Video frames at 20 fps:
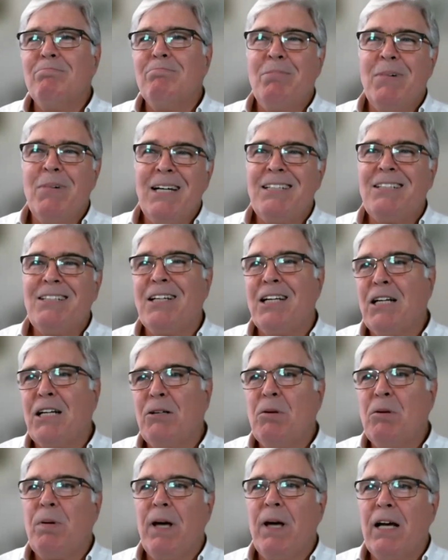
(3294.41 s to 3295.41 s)
but you're
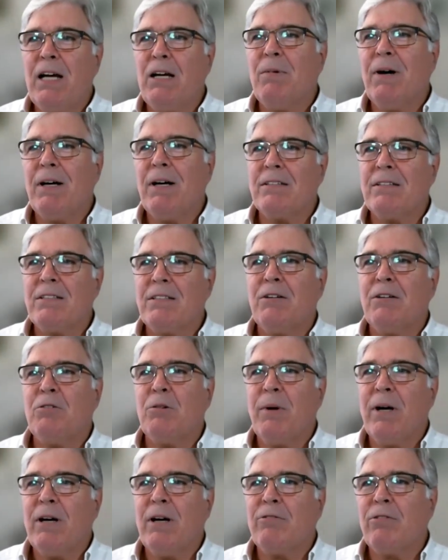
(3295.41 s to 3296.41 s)
going to be paying about the same
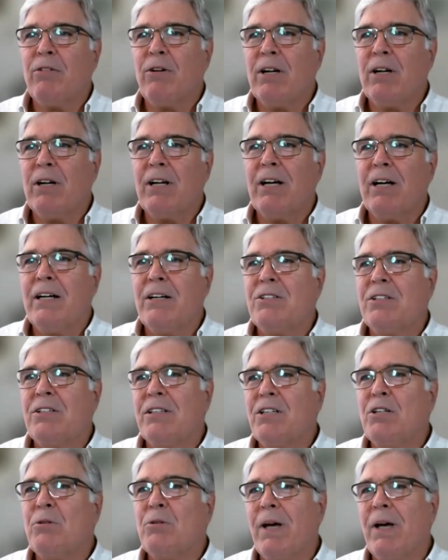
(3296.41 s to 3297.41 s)
amount for energy
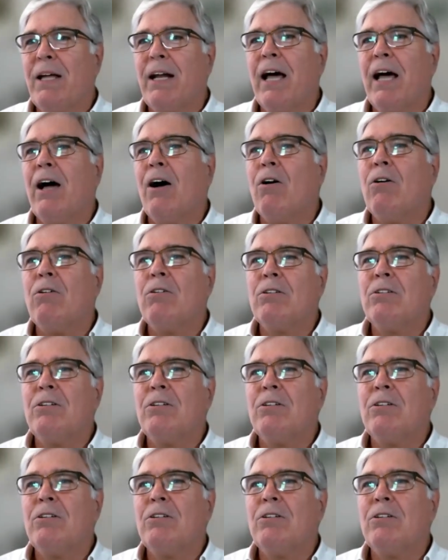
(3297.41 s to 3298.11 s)
that you pay now,